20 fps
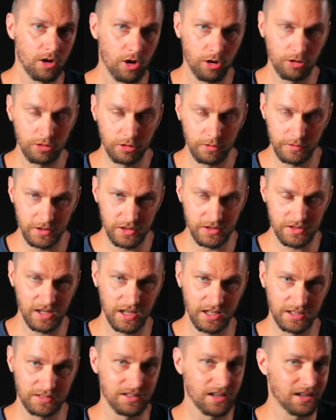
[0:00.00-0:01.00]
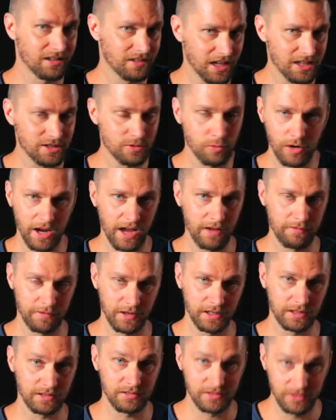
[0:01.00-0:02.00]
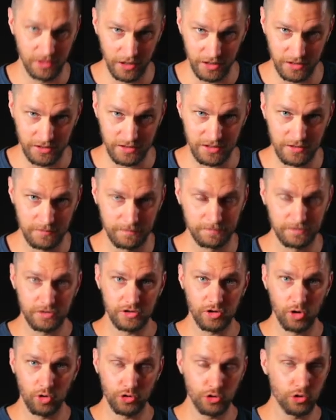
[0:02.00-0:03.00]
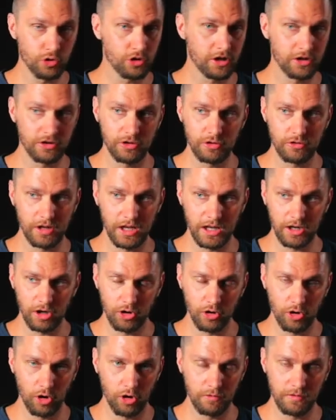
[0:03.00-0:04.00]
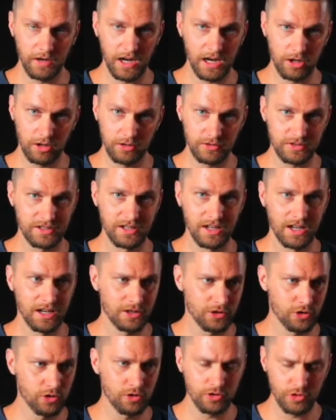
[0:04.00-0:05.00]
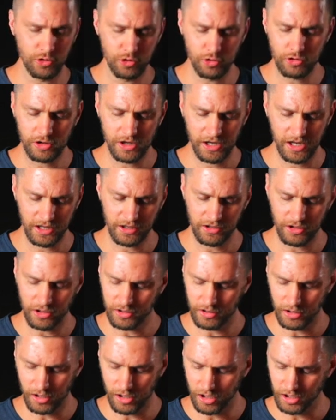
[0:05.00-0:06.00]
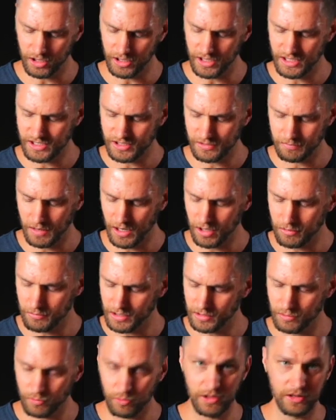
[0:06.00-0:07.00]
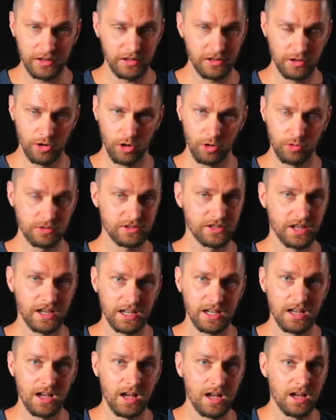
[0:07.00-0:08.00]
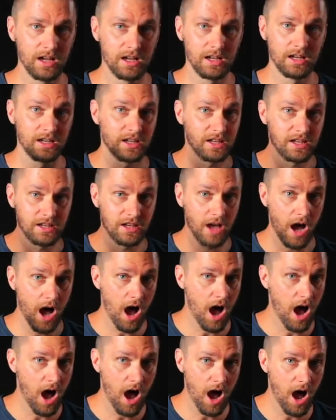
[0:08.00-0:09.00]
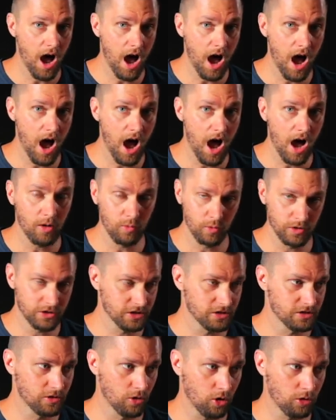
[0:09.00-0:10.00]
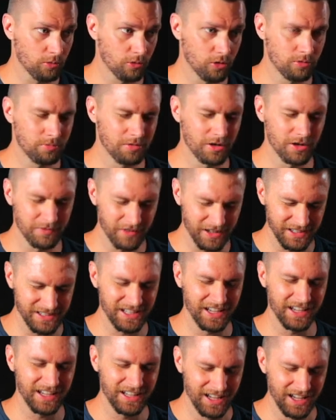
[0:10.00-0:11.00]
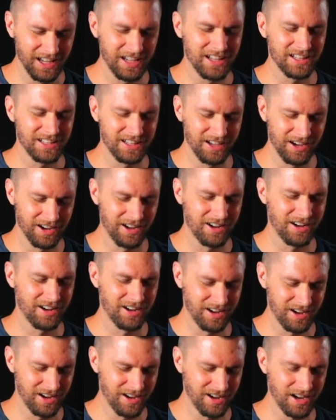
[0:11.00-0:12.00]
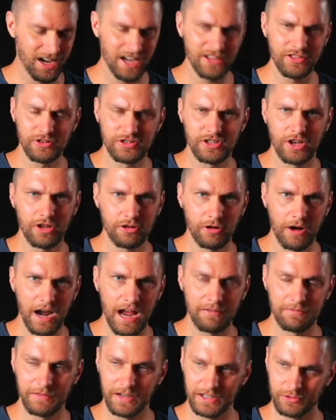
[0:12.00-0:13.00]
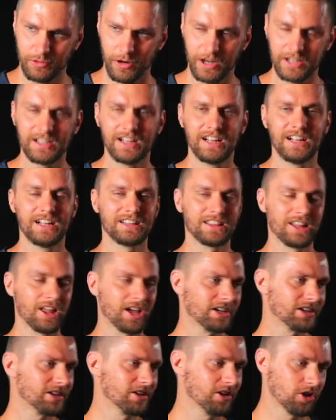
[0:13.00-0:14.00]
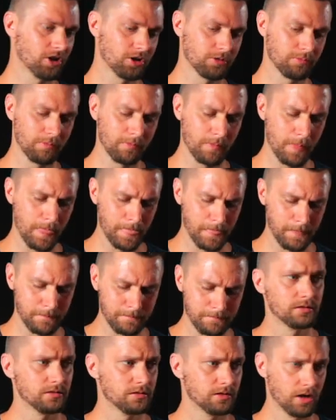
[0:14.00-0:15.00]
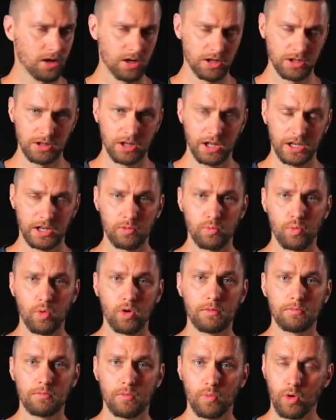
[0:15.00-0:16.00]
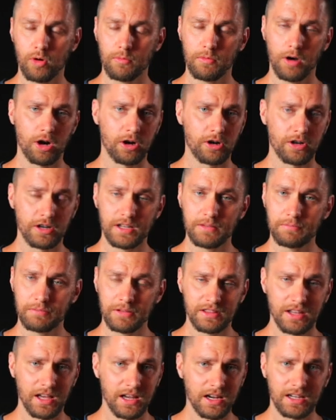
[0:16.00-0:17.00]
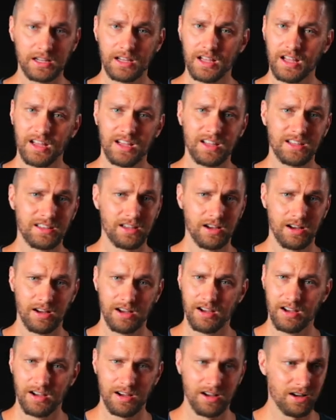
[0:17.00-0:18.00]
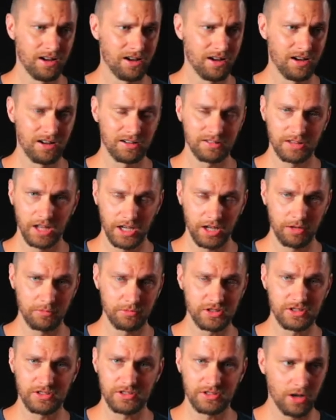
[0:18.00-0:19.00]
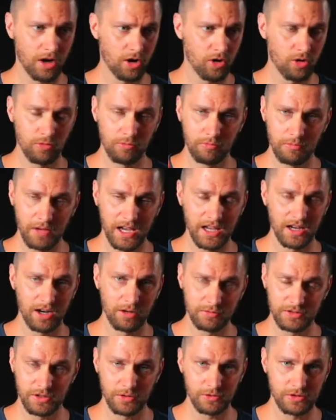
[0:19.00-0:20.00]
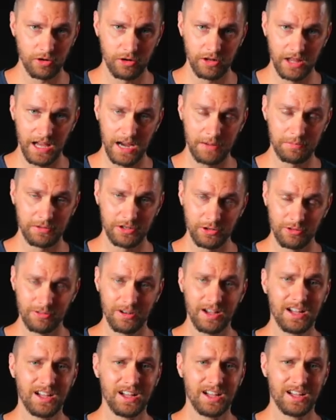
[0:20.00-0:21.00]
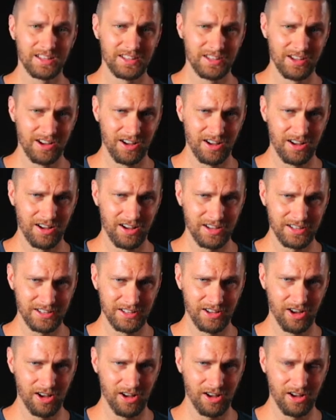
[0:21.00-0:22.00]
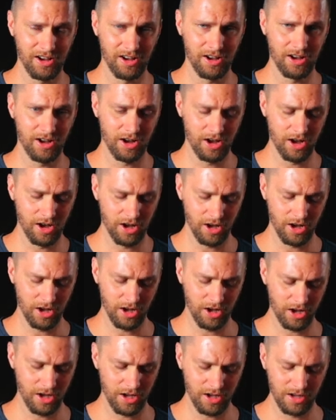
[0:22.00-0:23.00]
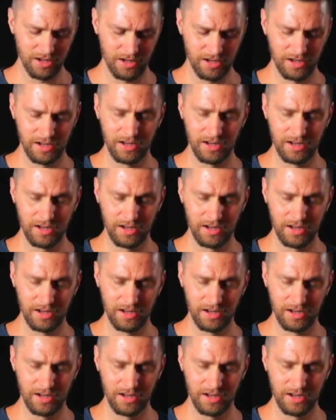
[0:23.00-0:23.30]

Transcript: all of these things. And that's what affect does. So you can do that on all vowels. You, you can uh, experiment with, you know, say, yeah, which is normal. But if I say, yeah, and there's other affects, right? Like, um, uh, like a warm, warm-hearted, empathetic, yeah like I'm, oh man, I'm so sorry that happened to you. Yeah, yeah.